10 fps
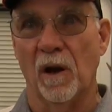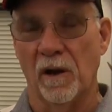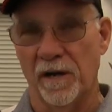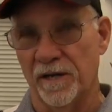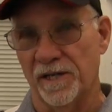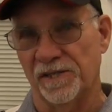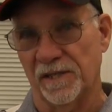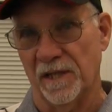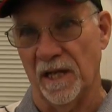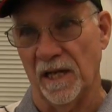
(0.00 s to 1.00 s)
hardness
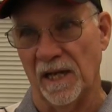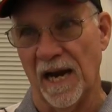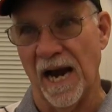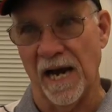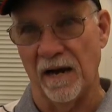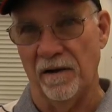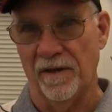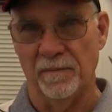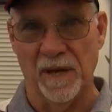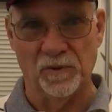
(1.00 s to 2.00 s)
a little higher
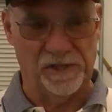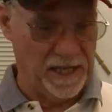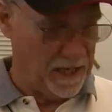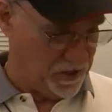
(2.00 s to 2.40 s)
than most any